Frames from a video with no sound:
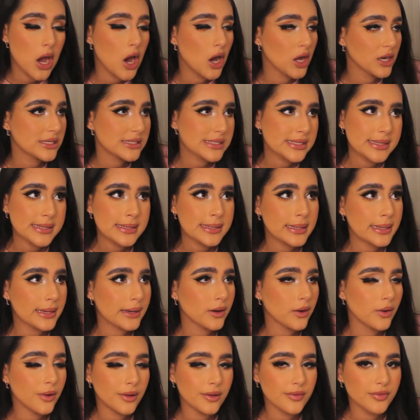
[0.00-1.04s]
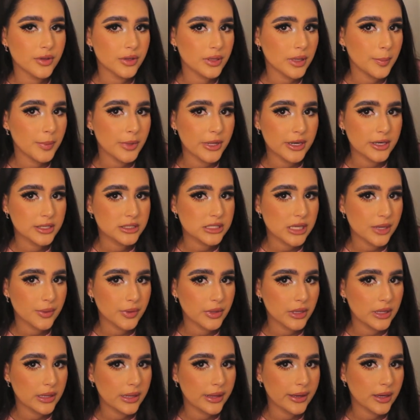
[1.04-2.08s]
Honestly, like, all their lip liners I
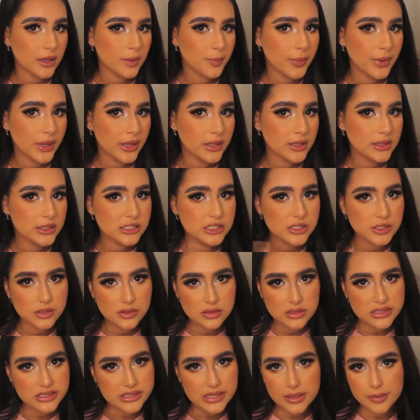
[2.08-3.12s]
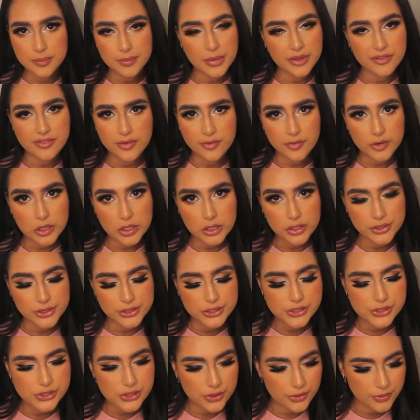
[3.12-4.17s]
really like, but this is like my favorite
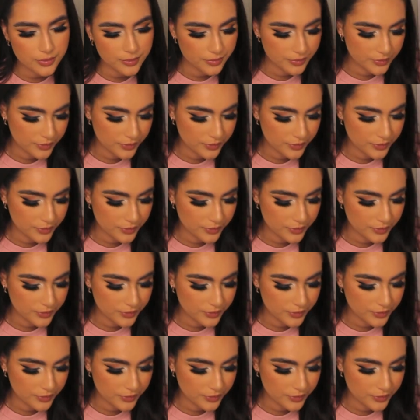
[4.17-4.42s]
color. So